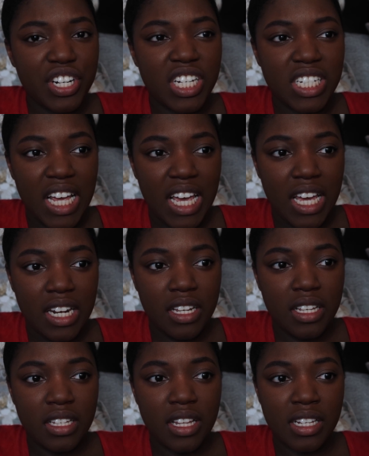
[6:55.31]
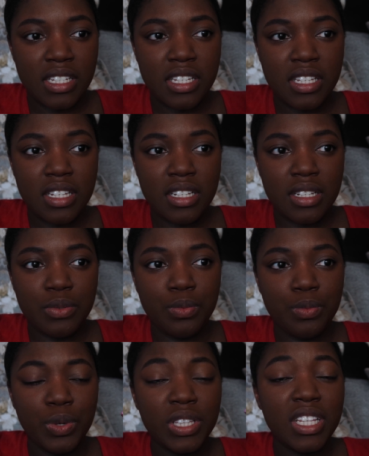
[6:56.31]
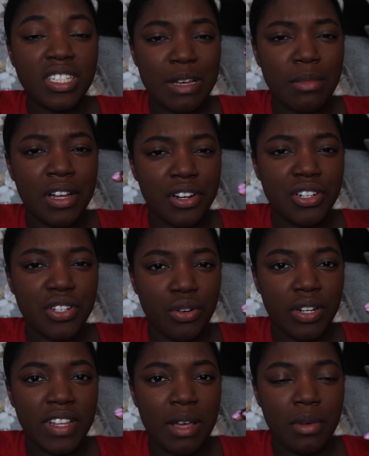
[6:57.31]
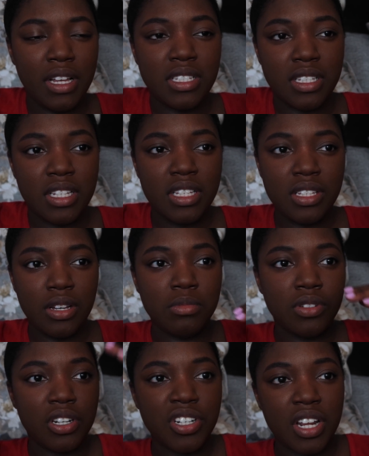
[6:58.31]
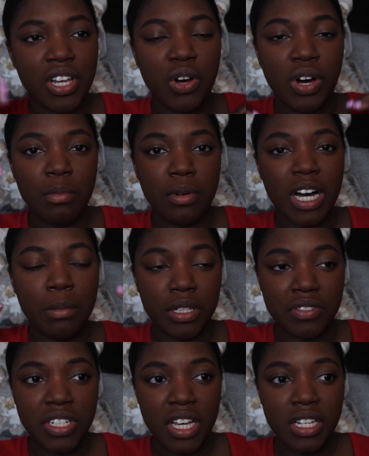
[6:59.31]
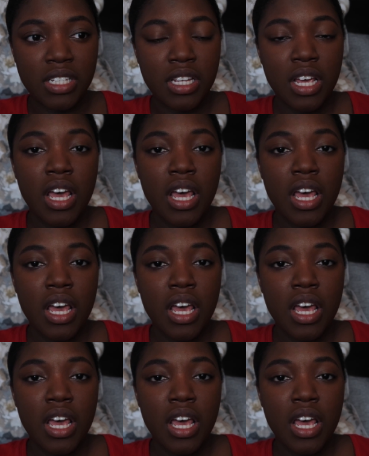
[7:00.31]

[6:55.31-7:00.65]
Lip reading: shade that's with the same undertone, if that makes sense. So I'm just gonna try to go up a couple of shades.